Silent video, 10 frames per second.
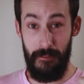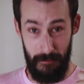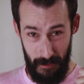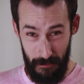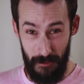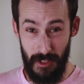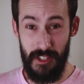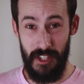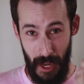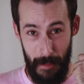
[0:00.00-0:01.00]
for the
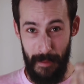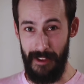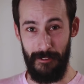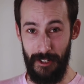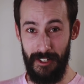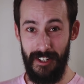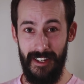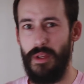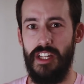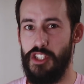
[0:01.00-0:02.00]
first time ever.
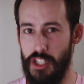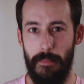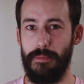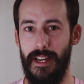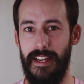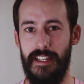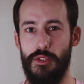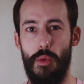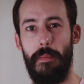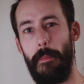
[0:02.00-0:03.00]
We're gonna jump right
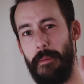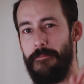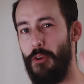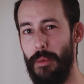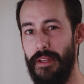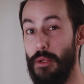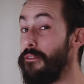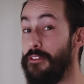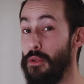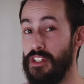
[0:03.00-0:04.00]
into it, but before we do,
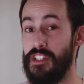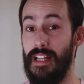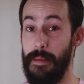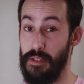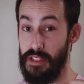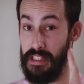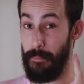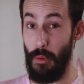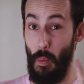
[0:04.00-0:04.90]
a few disclaimers. Number